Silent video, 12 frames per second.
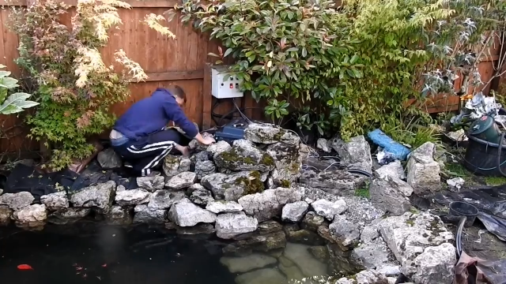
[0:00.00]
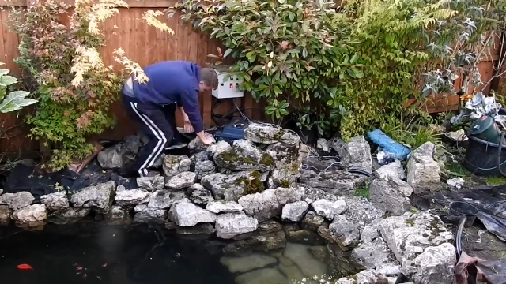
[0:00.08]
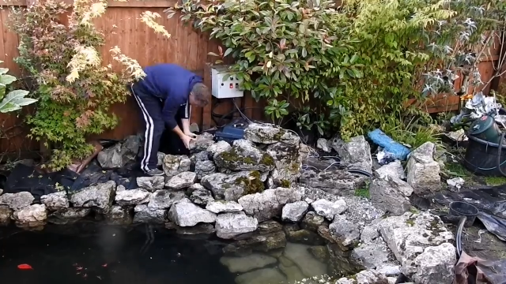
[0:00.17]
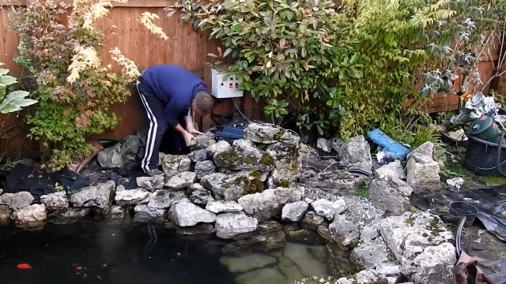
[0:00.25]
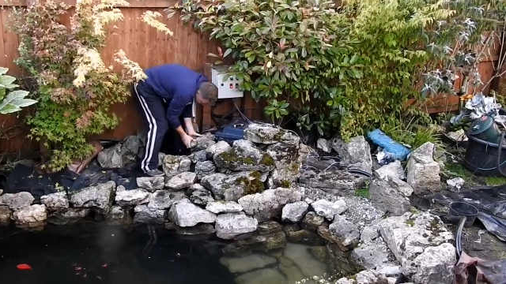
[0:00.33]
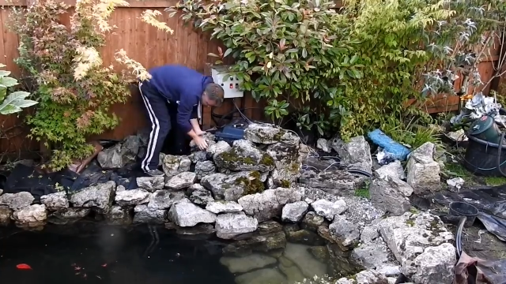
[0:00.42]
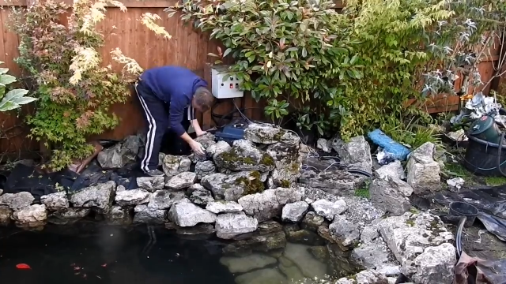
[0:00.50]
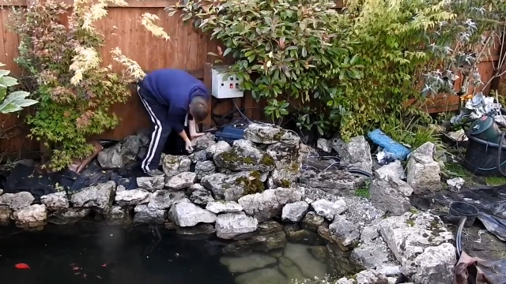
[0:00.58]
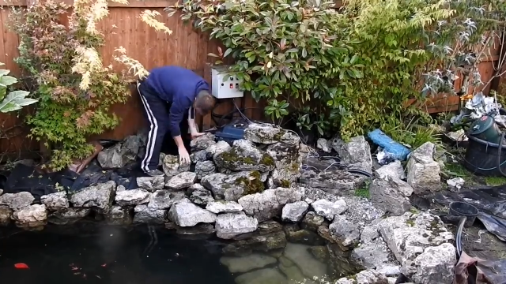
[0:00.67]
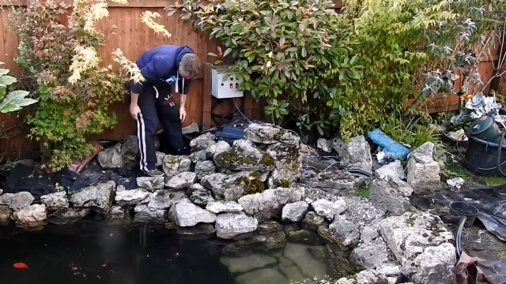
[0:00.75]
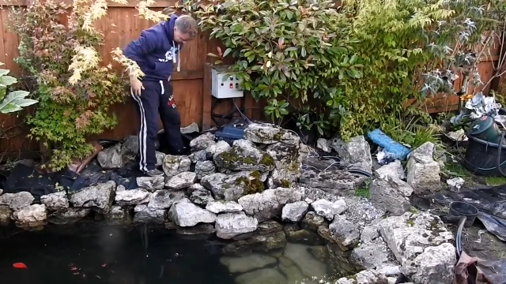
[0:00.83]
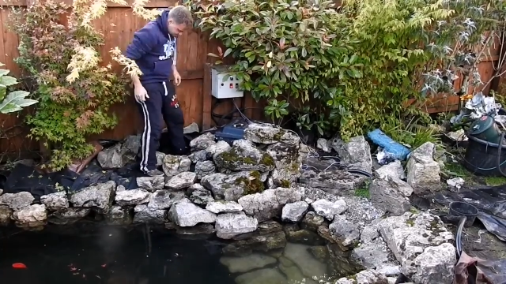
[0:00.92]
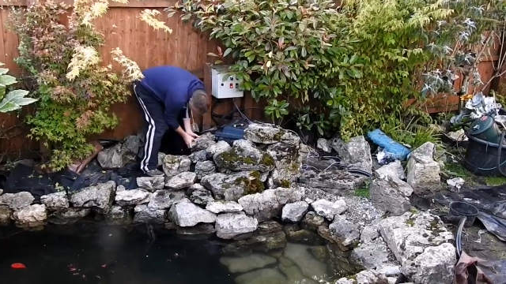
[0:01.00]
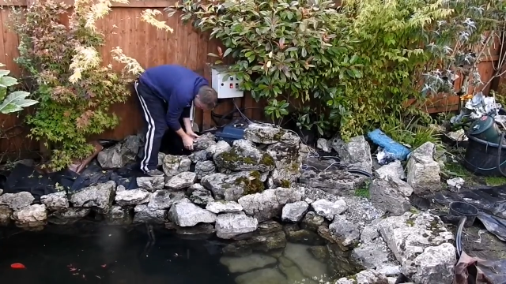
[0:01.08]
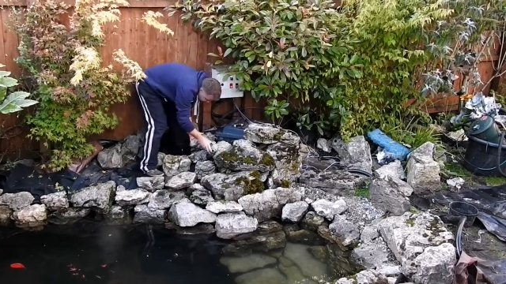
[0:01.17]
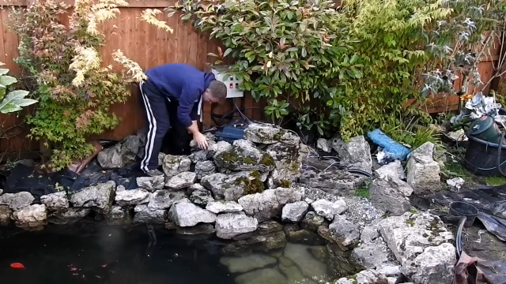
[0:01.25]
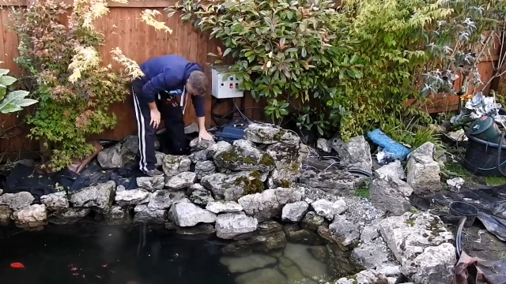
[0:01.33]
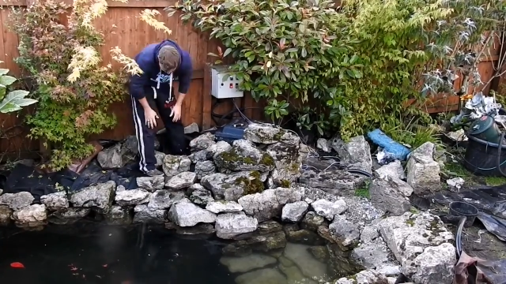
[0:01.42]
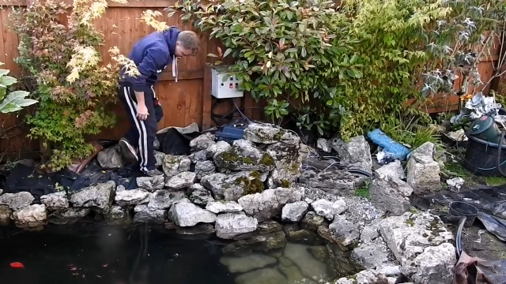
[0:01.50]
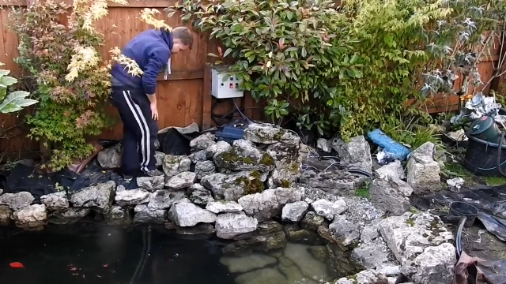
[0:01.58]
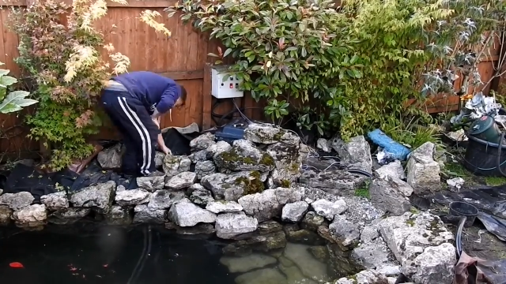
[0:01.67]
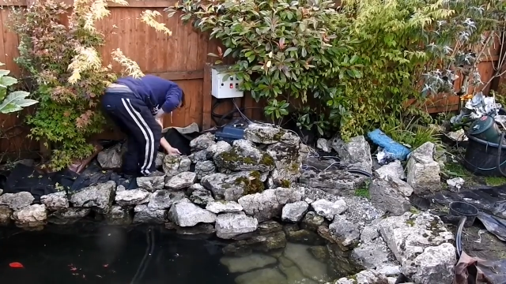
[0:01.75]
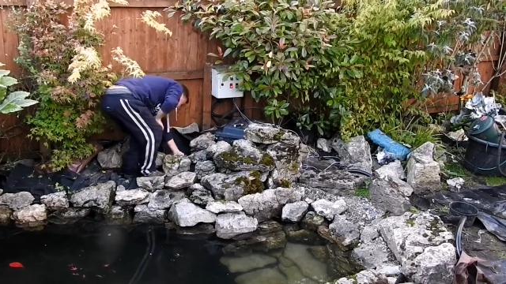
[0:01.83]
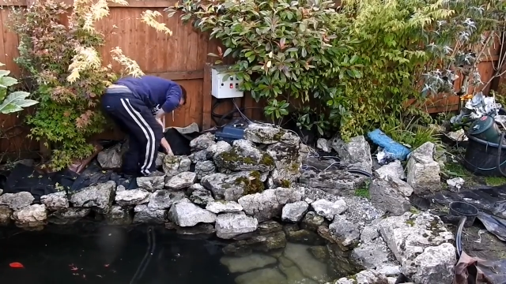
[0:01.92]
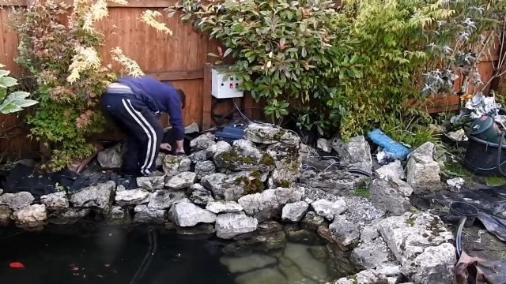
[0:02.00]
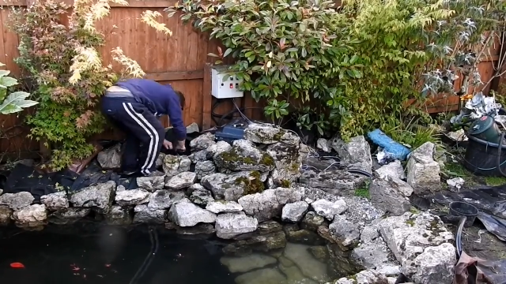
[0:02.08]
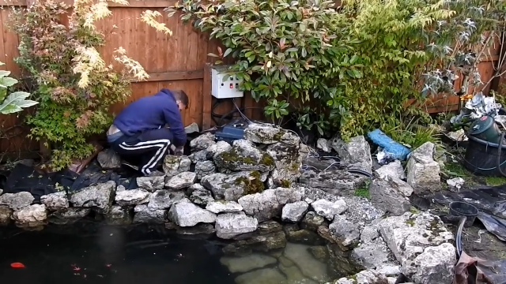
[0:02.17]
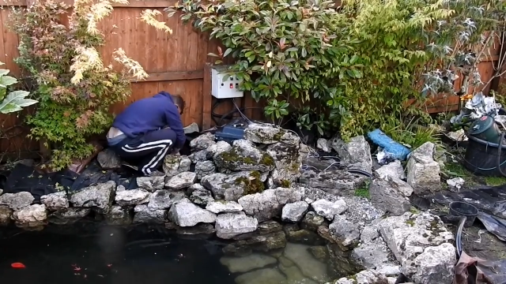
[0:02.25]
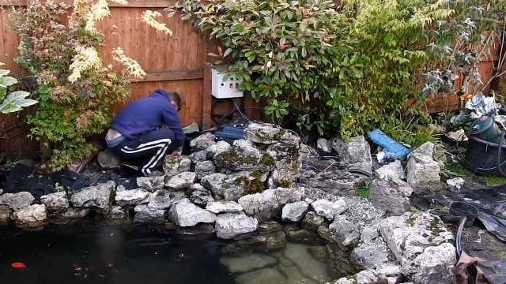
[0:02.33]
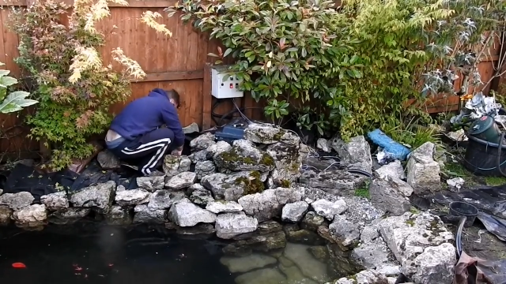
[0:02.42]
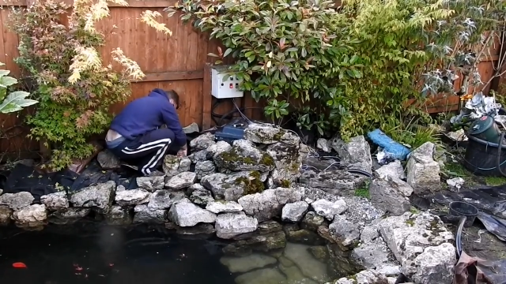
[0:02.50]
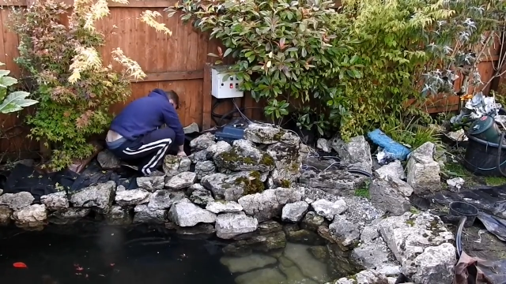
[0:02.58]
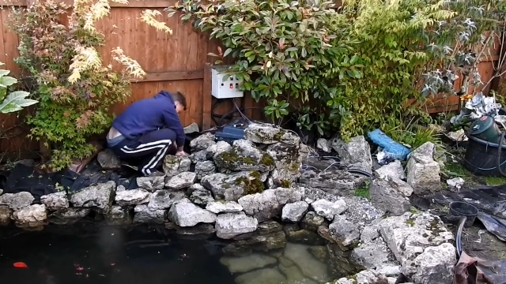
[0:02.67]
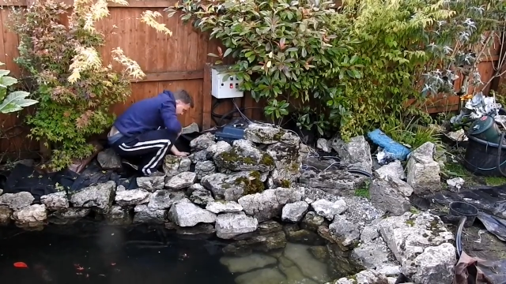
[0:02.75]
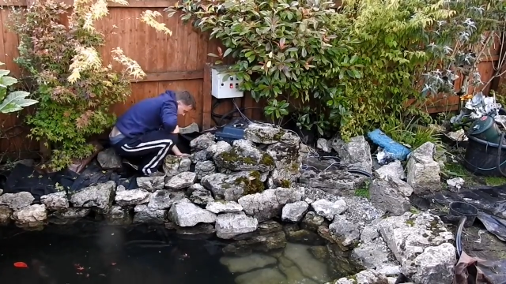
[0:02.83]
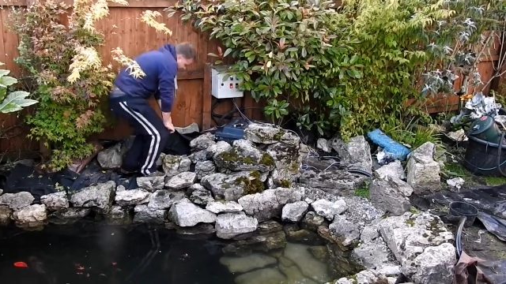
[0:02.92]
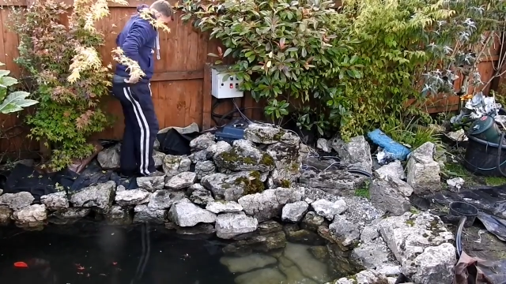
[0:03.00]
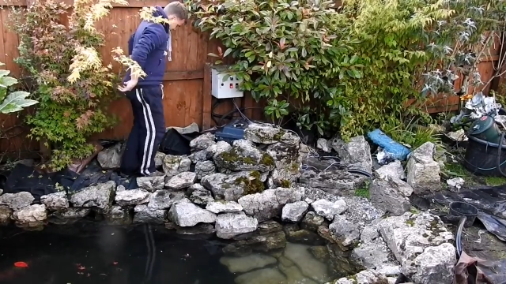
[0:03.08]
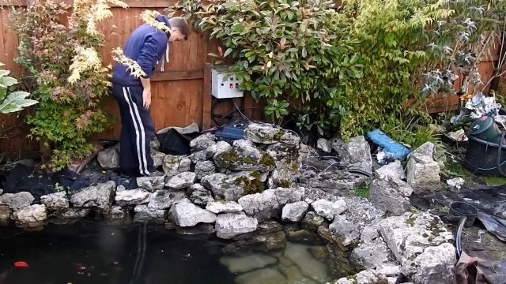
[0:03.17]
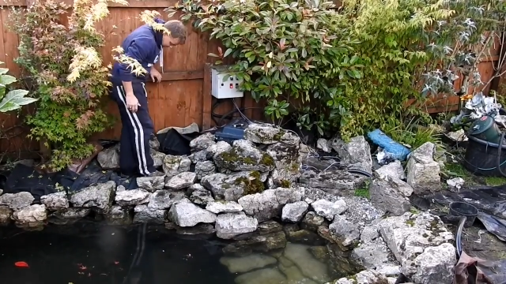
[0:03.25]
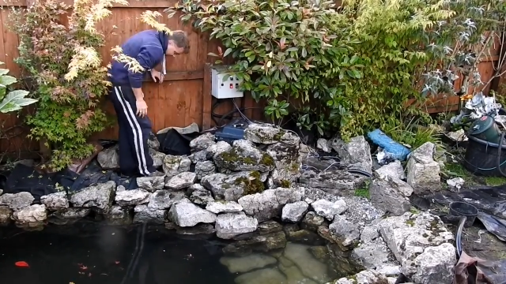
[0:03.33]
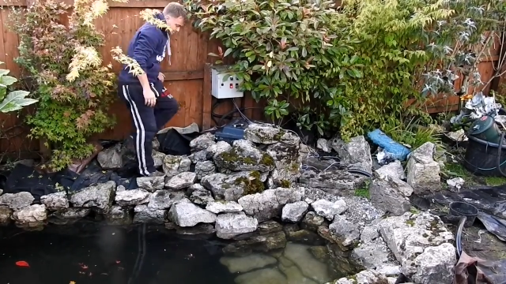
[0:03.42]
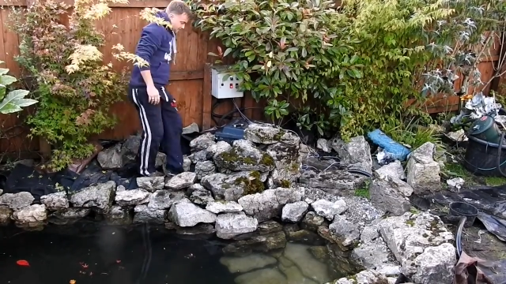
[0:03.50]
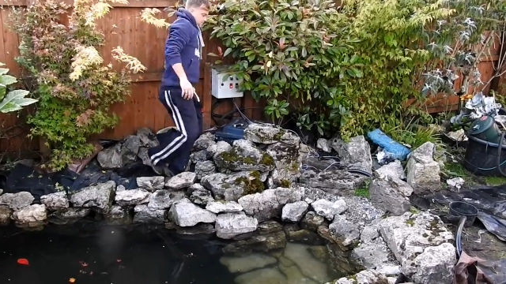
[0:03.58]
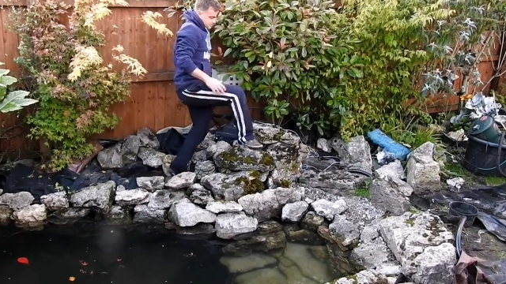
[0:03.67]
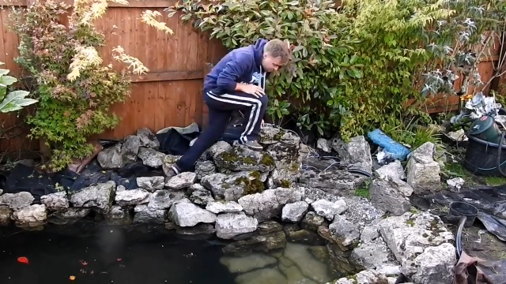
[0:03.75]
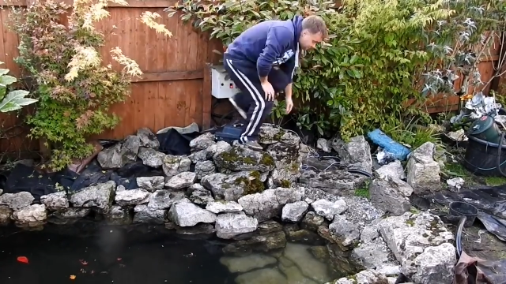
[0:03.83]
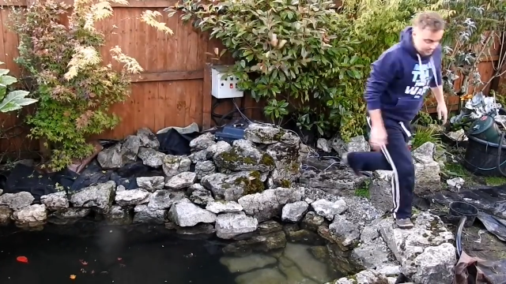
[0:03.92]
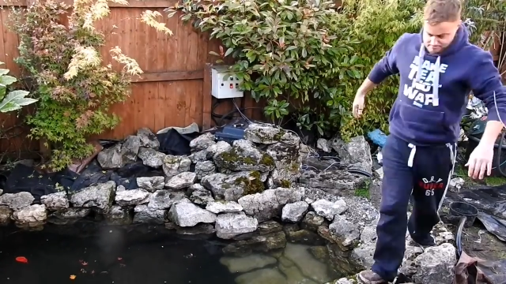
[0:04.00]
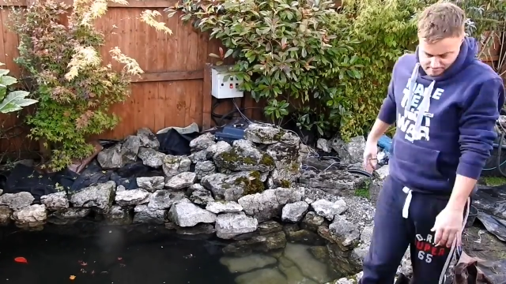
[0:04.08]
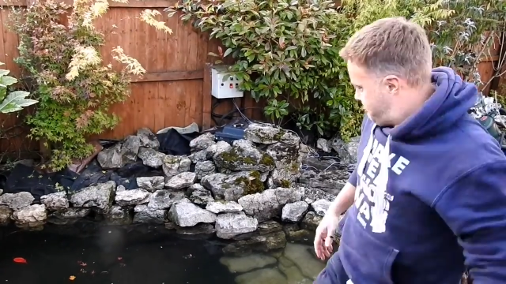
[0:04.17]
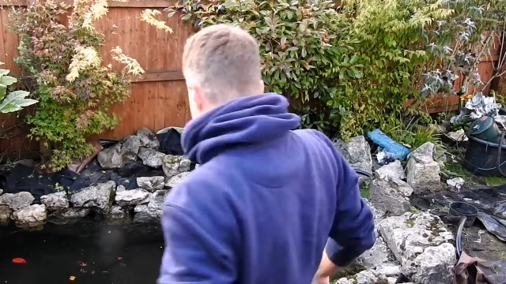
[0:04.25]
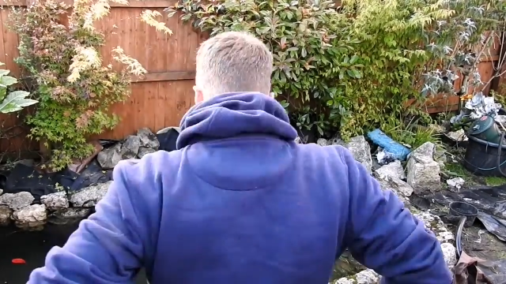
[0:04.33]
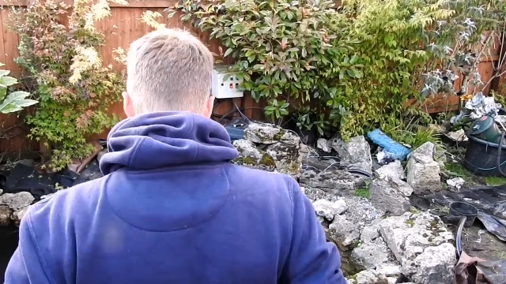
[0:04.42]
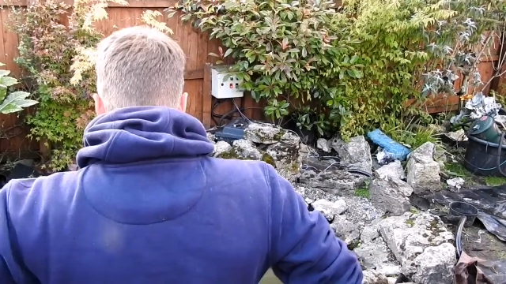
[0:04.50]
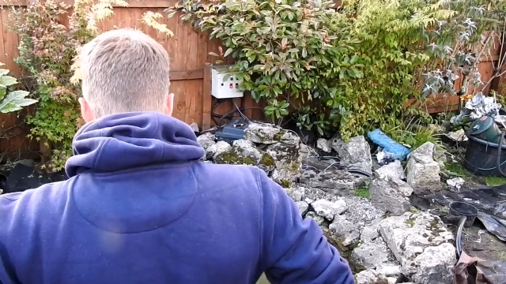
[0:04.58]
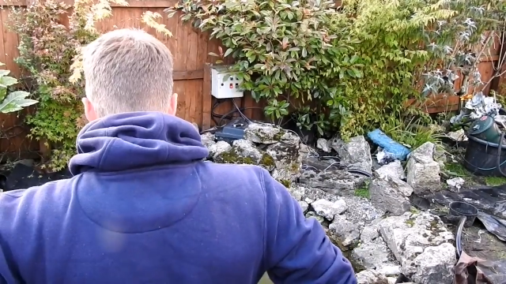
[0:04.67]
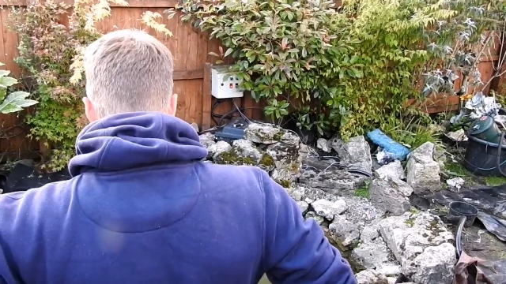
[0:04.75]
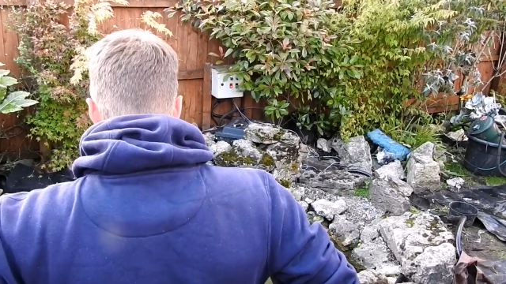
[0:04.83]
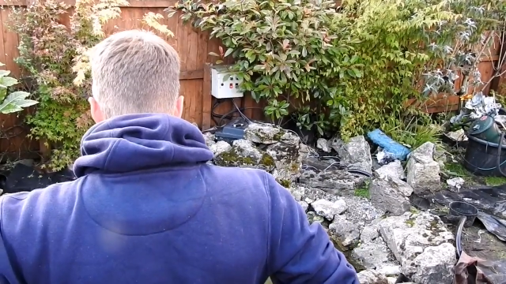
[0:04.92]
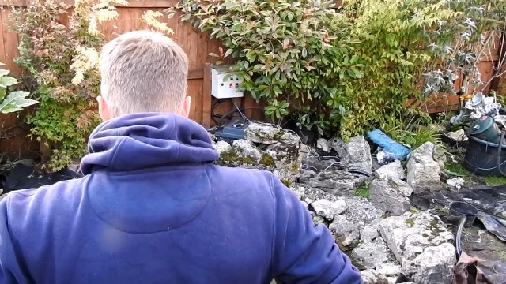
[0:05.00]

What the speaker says: Nobody's mouth can be seen.